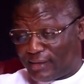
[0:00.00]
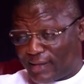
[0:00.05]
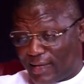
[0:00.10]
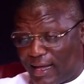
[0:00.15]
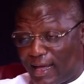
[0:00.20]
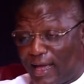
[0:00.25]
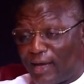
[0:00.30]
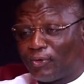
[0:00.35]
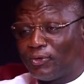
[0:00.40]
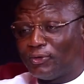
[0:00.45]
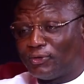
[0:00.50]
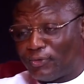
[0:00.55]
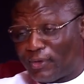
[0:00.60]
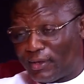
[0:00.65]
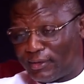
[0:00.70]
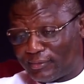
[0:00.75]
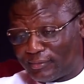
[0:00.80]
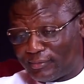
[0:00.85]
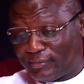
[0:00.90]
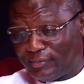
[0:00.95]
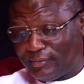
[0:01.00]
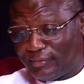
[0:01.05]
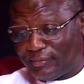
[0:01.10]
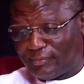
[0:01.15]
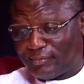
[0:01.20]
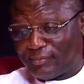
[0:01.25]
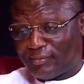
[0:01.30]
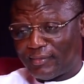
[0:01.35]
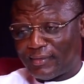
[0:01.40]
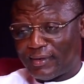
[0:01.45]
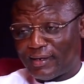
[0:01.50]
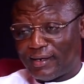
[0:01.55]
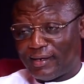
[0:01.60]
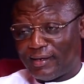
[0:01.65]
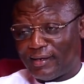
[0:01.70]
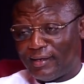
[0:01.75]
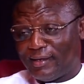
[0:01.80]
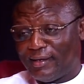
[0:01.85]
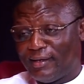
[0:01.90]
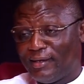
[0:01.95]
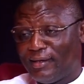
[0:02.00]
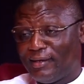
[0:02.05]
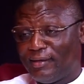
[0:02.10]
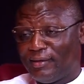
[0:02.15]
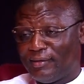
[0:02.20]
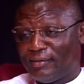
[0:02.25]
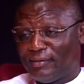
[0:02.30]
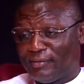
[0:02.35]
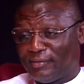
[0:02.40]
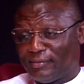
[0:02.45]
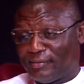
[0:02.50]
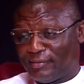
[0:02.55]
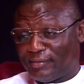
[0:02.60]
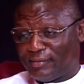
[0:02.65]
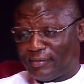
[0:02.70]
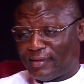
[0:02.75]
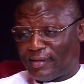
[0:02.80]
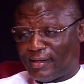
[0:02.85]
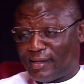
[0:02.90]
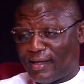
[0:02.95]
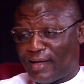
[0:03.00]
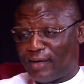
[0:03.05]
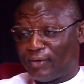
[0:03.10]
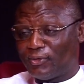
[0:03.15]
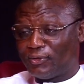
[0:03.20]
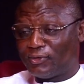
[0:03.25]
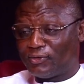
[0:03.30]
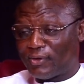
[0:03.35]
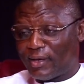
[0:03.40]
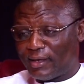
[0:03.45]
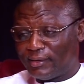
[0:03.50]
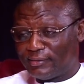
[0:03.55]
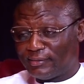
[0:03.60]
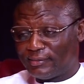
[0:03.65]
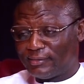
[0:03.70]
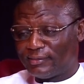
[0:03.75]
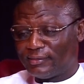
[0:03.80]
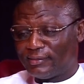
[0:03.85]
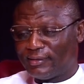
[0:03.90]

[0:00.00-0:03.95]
Because you didn't, we thought the alternative was the better option. We went for the